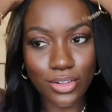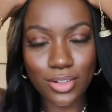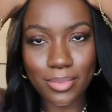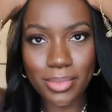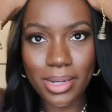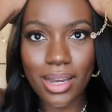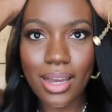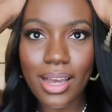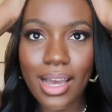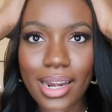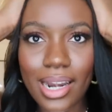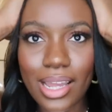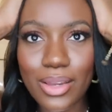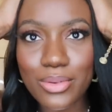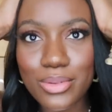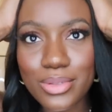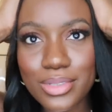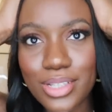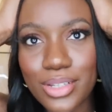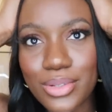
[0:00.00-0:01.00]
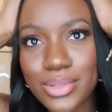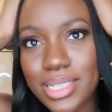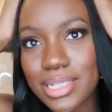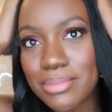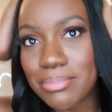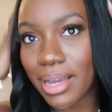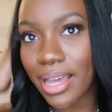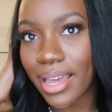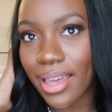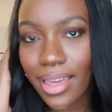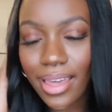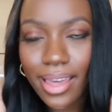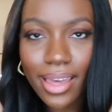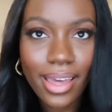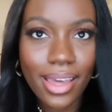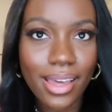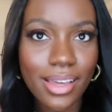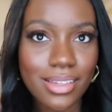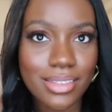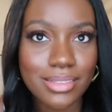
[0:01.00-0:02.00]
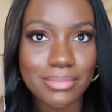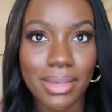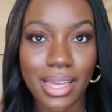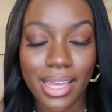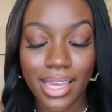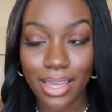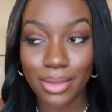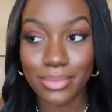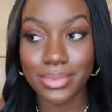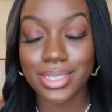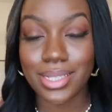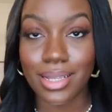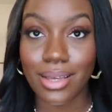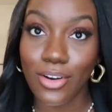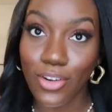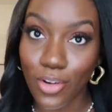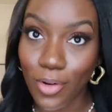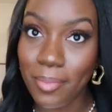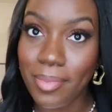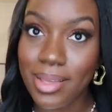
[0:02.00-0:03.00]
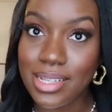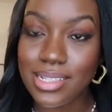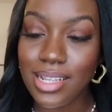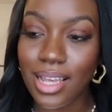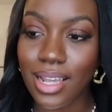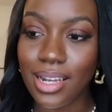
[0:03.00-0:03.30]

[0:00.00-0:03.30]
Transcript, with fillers: groomer, and I also did my hair because my hair was a hot mess